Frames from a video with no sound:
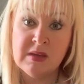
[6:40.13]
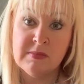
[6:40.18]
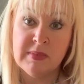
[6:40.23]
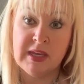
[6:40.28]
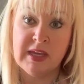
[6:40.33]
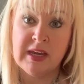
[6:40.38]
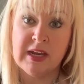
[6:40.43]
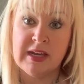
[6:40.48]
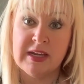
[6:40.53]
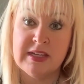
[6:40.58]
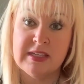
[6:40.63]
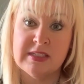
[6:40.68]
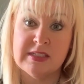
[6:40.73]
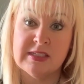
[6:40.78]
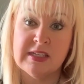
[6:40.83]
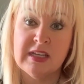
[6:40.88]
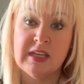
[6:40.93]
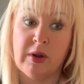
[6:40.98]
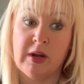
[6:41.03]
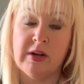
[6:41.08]

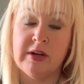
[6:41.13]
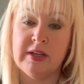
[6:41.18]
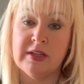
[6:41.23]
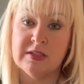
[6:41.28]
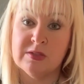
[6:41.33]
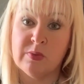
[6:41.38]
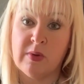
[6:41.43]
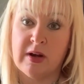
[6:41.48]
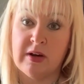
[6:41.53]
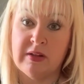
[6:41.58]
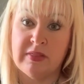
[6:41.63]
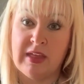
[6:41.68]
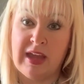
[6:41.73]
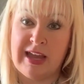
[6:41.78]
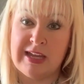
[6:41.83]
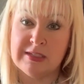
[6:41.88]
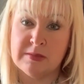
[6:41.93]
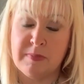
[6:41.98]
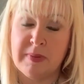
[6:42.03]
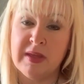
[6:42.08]
because wearing a sweater that
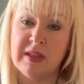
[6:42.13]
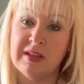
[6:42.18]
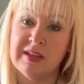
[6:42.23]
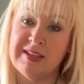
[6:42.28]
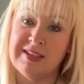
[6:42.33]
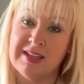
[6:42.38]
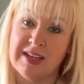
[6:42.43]
has pilling